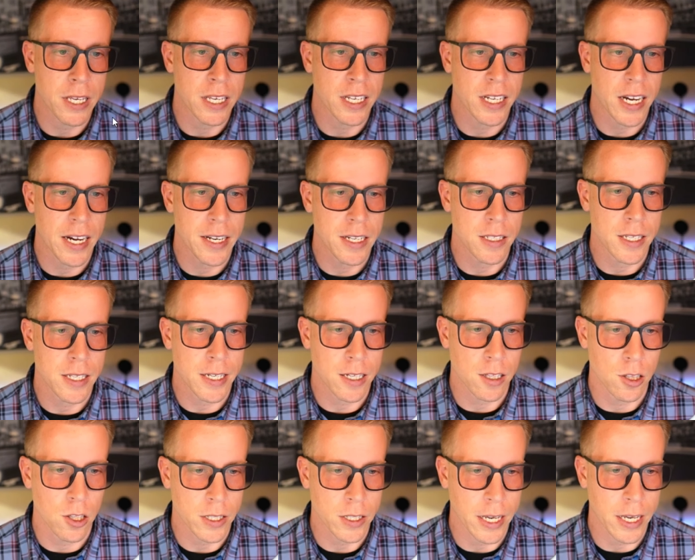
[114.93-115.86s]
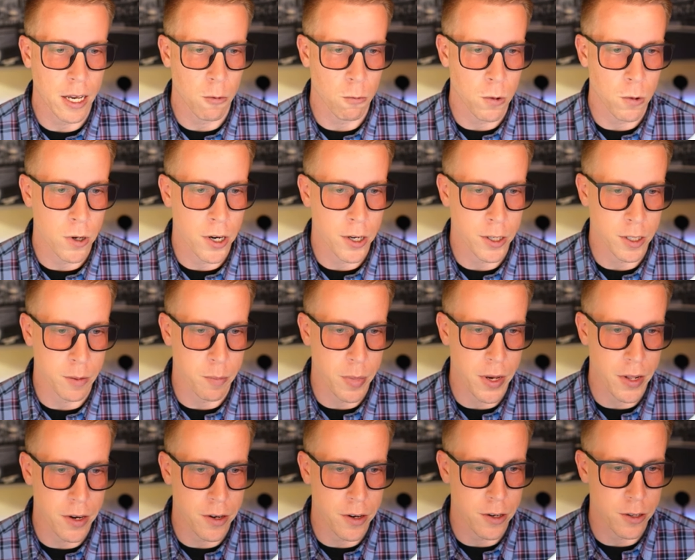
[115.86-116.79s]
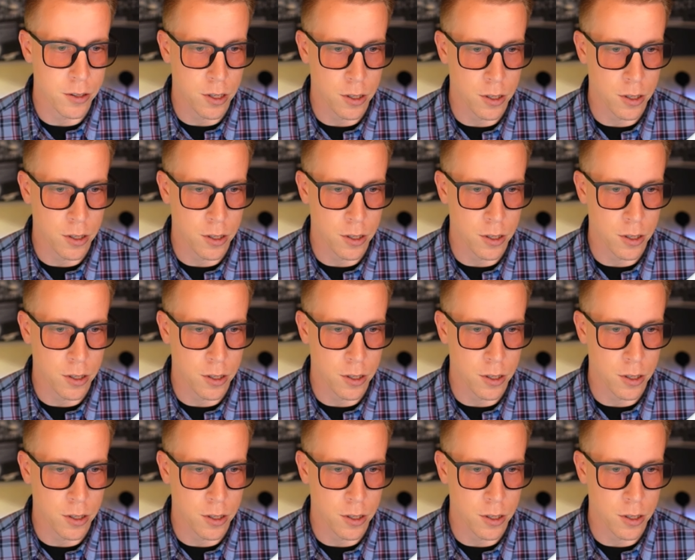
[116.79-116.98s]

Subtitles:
kind of take a look at what our competitors are